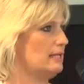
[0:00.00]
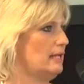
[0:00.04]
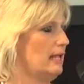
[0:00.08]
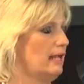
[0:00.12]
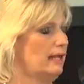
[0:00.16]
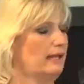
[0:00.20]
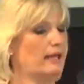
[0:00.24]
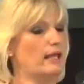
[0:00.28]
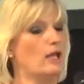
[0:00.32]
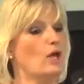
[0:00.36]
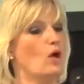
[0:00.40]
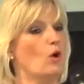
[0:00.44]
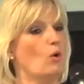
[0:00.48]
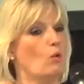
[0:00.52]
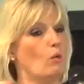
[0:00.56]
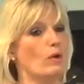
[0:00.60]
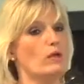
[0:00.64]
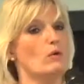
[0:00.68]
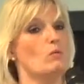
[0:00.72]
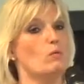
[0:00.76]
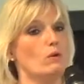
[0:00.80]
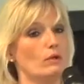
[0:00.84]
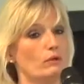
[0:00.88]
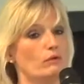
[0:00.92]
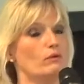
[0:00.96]
Langley.
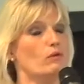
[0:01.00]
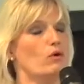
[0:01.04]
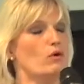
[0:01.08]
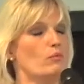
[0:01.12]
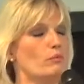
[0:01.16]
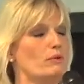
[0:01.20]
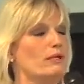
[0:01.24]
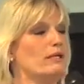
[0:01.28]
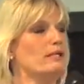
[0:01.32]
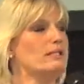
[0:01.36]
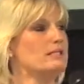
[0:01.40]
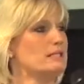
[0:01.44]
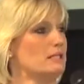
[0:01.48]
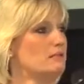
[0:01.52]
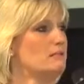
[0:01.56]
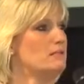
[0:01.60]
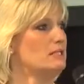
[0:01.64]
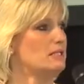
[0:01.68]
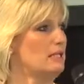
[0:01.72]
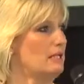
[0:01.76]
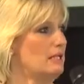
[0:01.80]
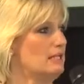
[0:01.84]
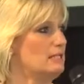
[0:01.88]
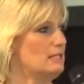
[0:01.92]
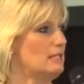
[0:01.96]
We will not be
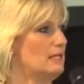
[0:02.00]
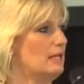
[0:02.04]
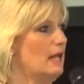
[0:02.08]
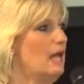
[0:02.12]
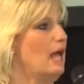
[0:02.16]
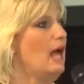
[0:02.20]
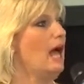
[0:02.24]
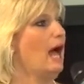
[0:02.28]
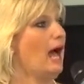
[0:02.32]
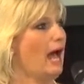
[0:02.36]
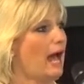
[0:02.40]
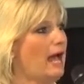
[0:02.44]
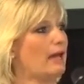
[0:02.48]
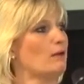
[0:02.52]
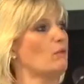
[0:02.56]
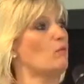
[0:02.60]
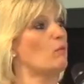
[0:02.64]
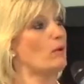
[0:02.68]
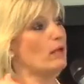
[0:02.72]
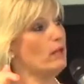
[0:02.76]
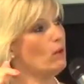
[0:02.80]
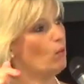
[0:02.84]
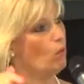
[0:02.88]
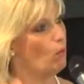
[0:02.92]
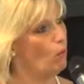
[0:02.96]
intimidated, and
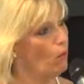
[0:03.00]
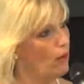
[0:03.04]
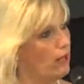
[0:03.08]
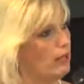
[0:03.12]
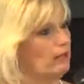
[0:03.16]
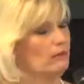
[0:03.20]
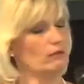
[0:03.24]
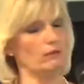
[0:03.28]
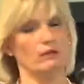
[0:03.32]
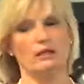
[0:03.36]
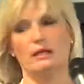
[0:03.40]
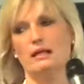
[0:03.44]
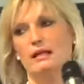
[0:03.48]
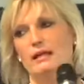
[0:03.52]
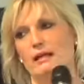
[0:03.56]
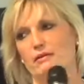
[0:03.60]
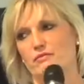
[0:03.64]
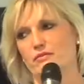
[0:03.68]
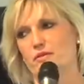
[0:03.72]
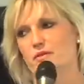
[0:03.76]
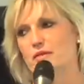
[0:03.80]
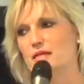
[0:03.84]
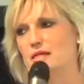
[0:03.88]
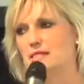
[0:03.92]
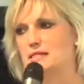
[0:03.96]
we will
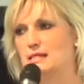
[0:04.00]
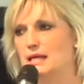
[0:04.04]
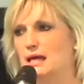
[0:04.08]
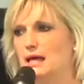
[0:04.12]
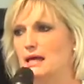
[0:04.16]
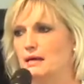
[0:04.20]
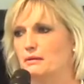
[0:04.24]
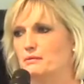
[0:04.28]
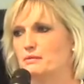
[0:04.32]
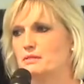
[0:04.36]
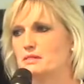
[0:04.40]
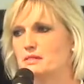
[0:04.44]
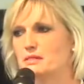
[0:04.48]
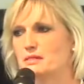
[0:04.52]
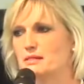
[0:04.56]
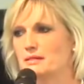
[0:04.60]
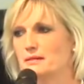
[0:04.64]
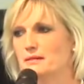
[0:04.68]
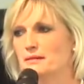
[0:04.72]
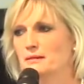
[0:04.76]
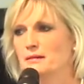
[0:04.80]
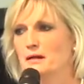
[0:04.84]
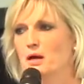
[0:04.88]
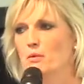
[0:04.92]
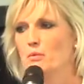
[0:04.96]
live in this house.
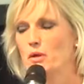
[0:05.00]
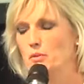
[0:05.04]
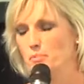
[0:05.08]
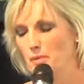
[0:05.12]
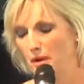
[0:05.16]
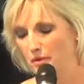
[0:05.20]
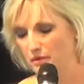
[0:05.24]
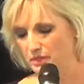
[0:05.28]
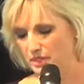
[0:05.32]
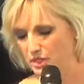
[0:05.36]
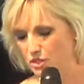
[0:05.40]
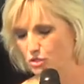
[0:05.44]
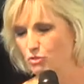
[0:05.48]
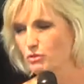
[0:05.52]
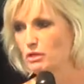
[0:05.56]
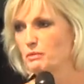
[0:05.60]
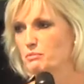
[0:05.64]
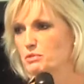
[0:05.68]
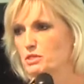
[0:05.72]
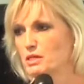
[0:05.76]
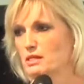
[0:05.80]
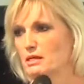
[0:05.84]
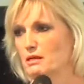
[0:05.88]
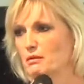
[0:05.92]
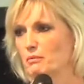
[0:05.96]
We buried
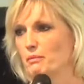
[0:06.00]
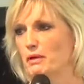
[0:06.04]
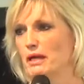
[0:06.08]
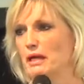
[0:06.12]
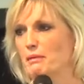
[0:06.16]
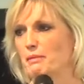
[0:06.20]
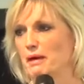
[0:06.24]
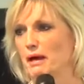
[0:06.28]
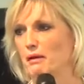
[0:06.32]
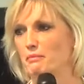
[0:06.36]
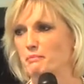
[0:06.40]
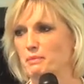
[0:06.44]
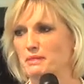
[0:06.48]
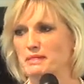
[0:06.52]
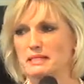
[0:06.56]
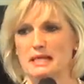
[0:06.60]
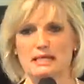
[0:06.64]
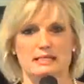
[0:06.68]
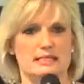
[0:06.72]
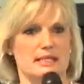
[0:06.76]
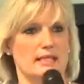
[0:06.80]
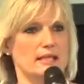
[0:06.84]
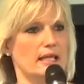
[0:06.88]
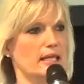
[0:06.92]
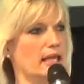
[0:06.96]
scripture, didn't we, about
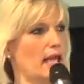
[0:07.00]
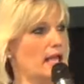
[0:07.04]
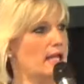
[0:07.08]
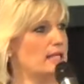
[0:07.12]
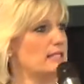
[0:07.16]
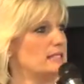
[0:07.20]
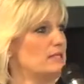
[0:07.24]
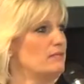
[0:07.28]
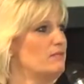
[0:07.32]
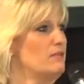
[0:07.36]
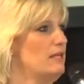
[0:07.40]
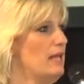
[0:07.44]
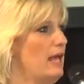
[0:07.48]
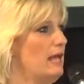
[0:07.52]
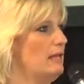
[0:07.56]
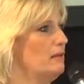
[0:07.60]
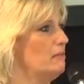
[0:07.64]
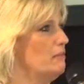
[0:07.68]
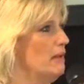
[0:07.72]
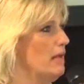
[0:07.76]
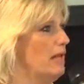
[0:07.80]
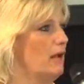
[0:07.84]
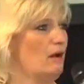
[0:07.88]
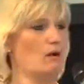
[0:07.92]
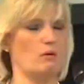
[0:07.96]
possessing the gates of the
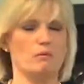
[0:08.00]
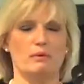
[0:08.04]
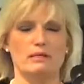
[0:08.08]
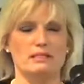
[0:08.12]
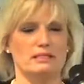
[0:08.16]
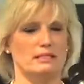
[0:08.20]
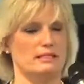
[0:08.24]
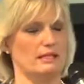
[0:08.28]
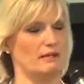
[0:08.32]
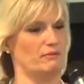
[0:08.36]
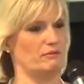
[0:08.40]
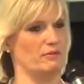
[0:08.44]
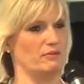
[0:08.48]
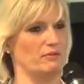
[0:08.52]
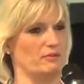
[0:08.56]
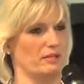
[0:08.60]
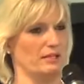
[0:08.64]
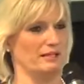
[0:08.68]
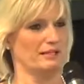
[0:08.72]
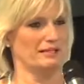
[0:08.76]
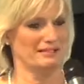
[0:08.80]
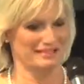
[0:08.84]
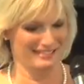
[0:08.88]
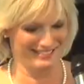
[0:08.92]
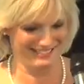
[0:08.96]
enemy. Oh, we did
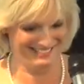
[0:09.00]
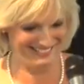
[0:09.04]
everything.